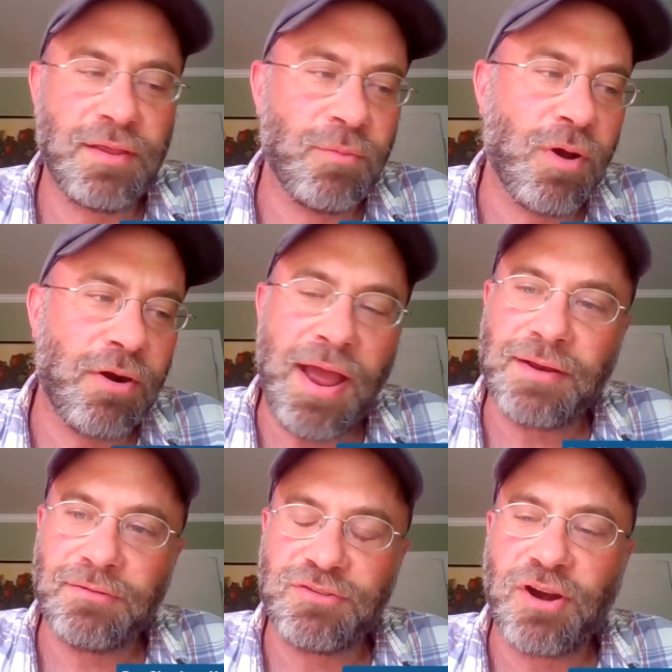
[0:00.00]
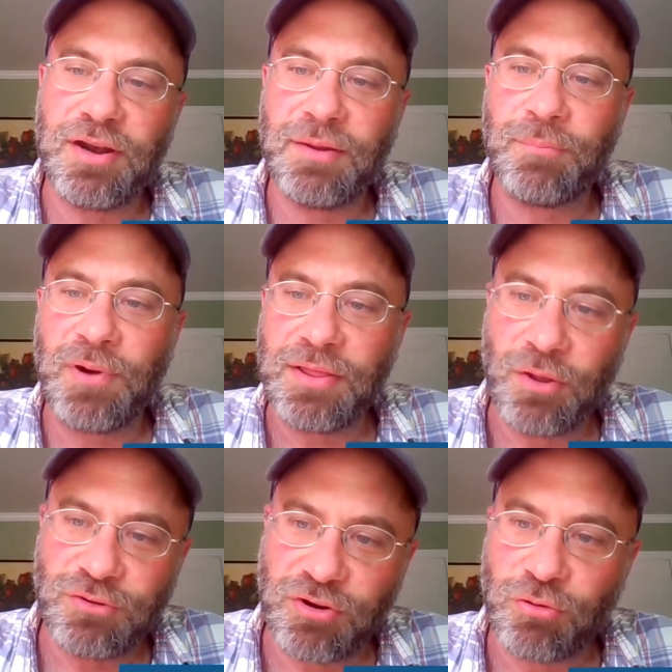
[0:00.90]
Clean Water Act of starting to bring
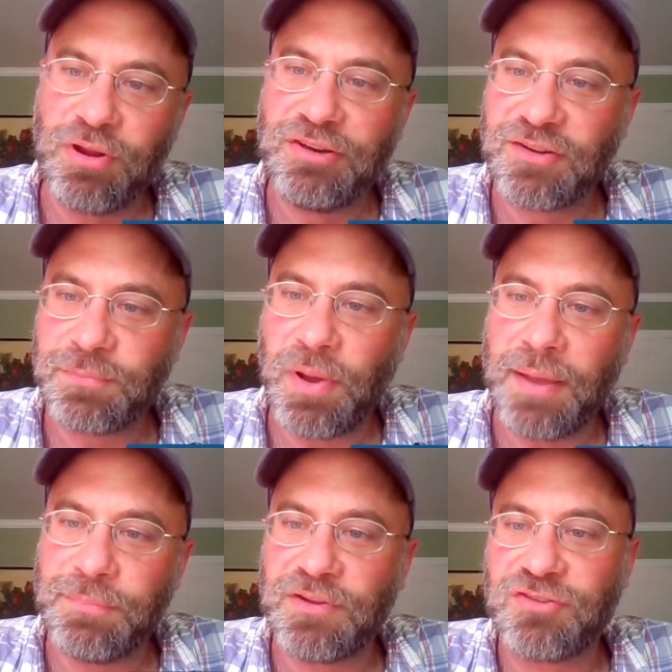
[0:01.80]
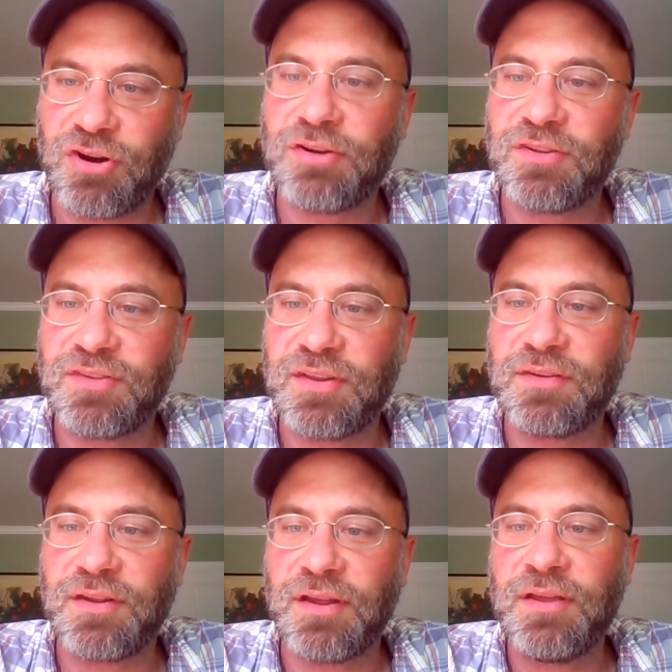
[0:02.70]
those egregious pipe discharges
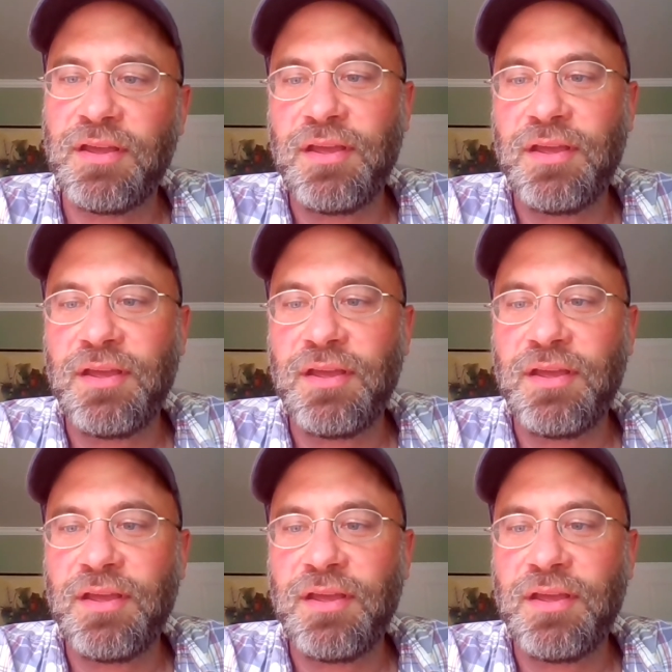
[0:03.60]
into